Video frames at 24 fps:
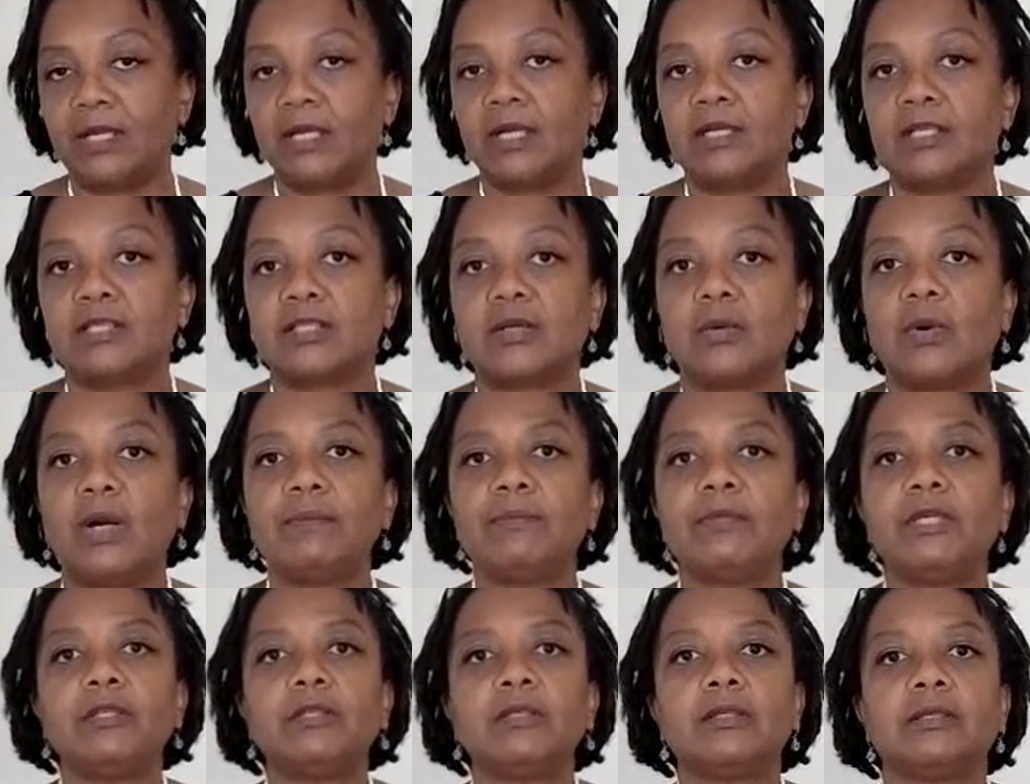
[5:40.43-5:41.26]
So I'm
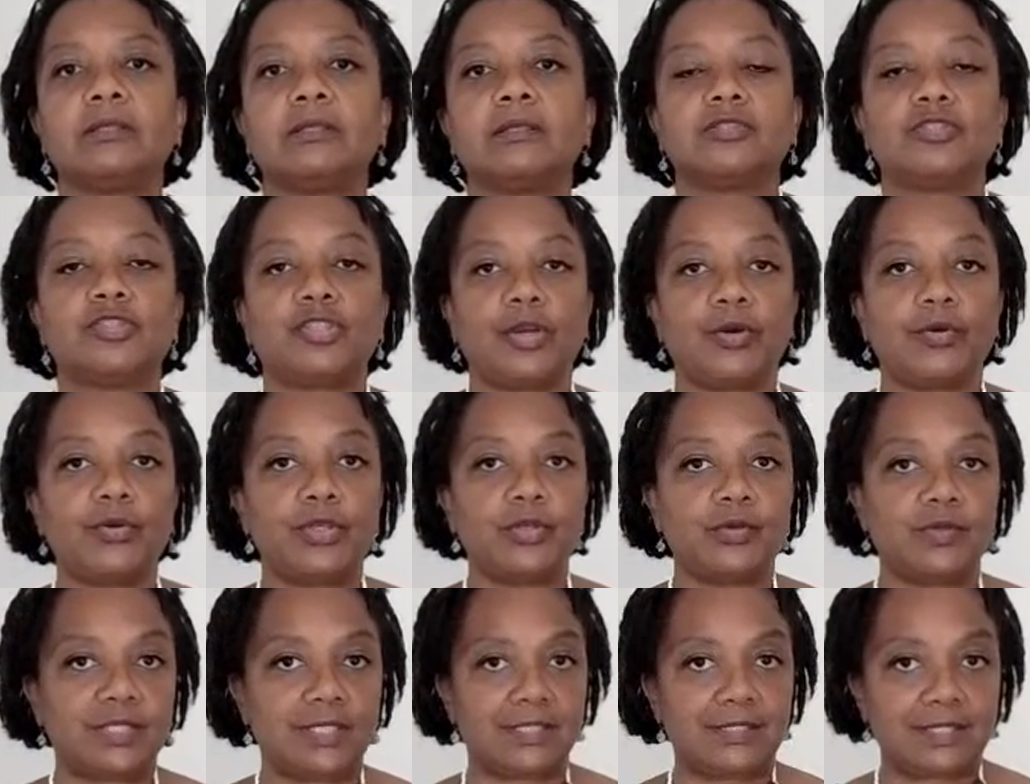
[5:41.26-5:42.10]
going to show you
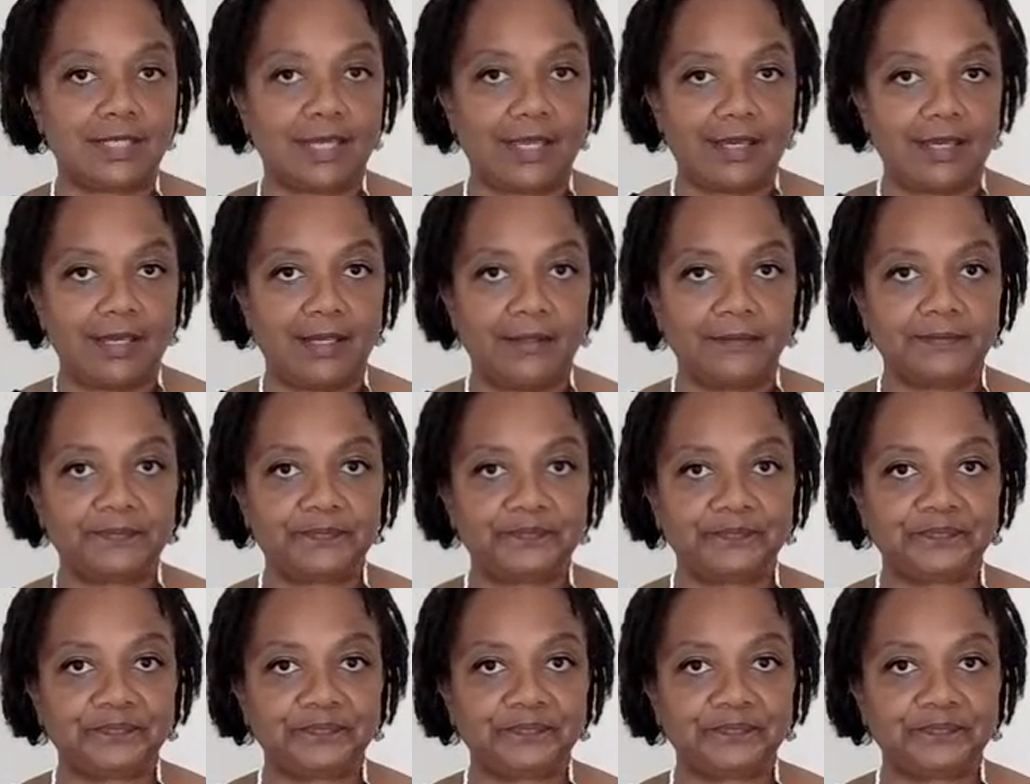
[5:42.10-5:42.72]
today